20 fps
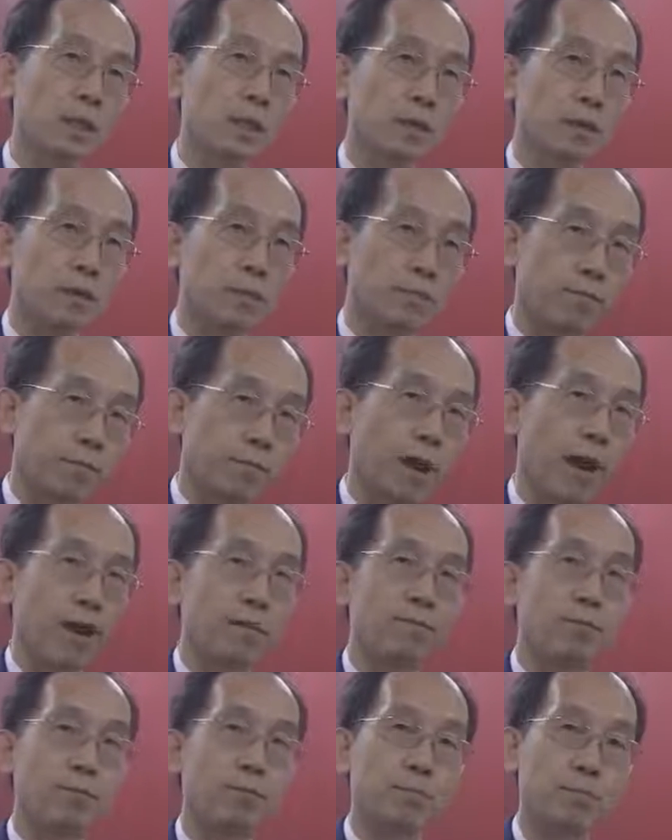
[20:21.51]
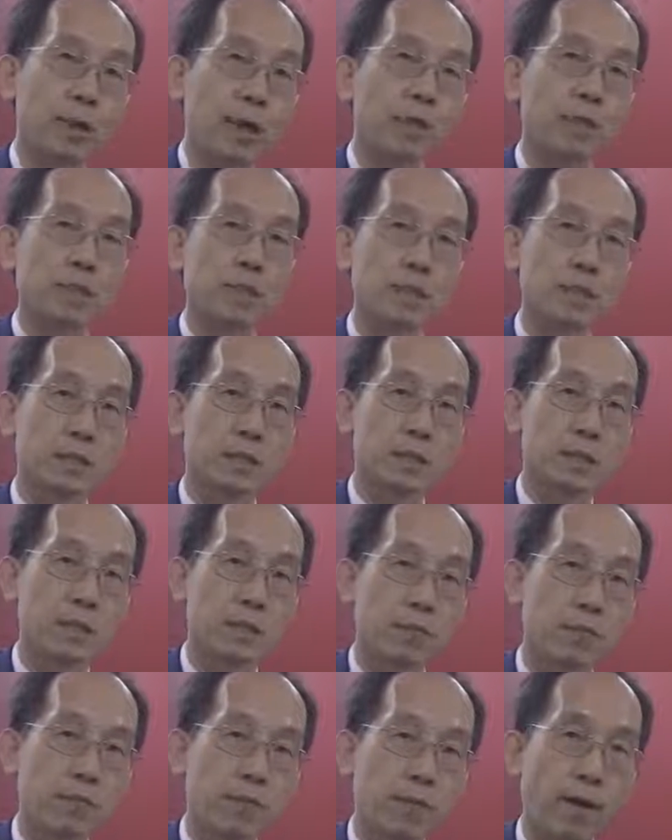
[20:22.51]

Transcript: the 5 branches in